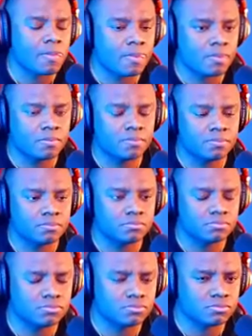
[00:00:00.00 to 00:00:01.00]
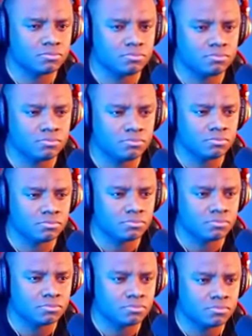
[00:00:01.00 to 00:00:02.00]

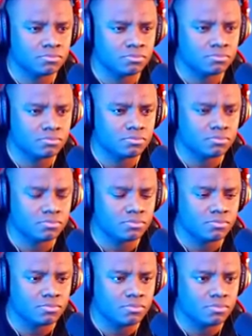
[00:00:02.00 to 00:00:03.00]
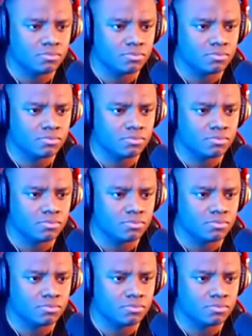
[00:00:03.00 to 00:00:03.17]
(silence)